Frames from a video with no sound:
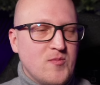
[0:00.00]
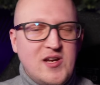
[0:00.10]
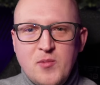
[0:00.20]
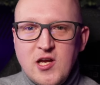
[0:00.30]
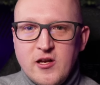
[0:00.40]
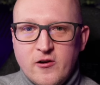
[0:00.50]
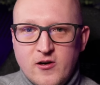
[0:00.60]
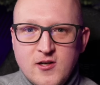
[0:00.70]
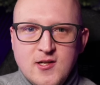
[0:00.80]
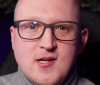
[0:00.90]
complete
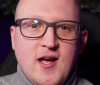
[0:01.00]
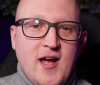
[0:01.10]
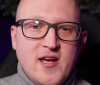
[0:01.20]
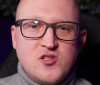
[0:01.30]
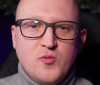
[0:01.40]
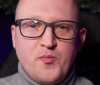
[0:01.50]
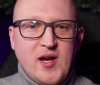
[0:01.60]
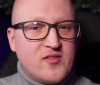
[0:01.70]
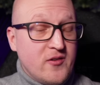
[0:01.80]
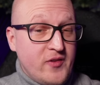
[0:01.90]
beginner and you
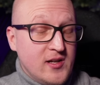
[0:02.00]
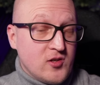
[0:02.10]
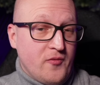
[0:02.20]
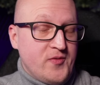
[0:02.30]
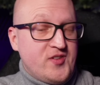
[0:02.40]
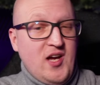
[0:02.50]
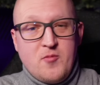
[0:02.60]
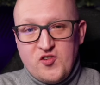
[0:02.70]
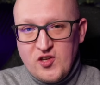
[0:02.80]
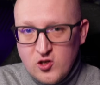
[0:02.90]
pick the field of
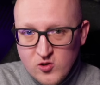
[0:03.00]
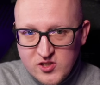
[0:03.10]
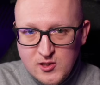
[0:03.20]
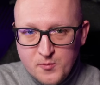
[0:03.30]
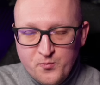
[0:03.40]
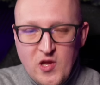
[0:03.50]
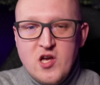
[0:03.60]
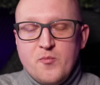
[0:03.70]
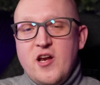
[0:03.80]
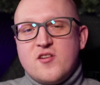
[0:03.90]
cybersecurity,
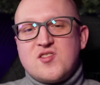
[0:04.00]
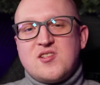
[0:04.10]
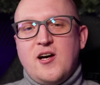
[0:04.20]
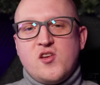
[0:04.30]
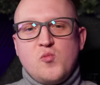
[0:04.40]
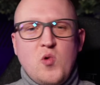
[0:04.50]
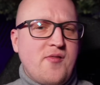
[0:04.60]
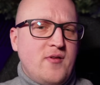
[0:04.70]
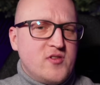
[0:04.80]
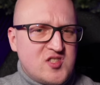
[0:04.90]
better start
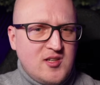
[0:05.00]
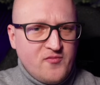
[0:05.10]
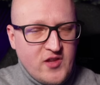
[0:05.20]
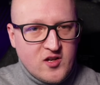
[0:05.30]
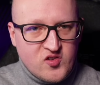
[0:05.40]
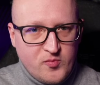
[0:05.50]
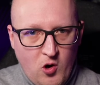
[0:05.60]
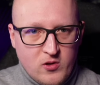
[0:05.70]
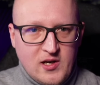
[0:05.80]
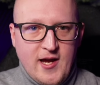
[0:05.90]
with something
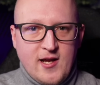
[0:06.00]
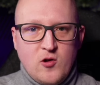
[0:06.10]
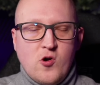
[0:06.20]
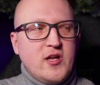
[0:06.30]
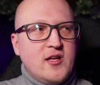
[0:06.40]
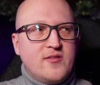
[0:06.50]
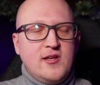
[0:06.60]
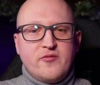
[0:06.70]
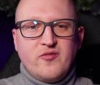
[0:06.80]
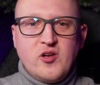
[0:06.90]
small, like learning
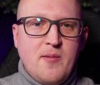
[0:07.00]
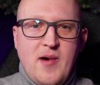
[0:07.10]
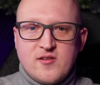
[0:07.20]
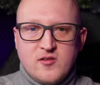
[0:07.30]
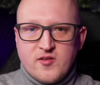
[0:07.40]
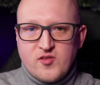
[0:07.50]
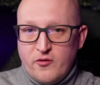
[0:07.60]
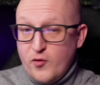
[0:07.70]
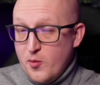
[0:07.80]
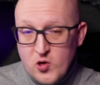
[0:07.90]
the fundamentals
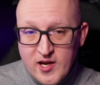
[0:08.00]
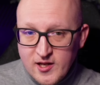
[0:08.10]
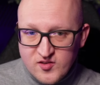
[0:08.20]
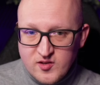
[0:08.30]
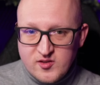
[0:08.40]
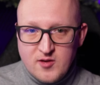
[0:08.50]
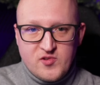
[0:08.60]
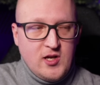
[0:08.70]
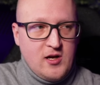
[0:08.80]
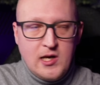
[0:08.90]
of operating
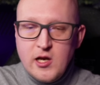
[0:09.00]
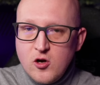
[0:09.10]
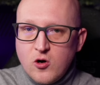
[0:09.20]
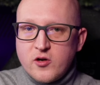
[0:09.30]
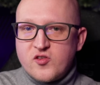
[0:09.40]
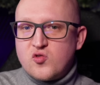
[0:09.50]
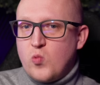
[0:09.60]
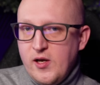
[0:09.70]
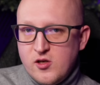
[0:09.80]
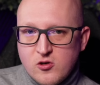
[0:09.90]
systems, yeah, Linux,
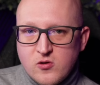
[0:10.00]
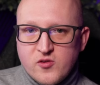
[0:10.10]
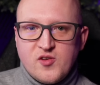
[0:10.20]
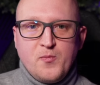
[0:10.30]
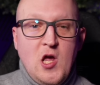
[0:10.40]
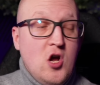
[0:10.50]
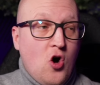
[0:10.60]
Windows,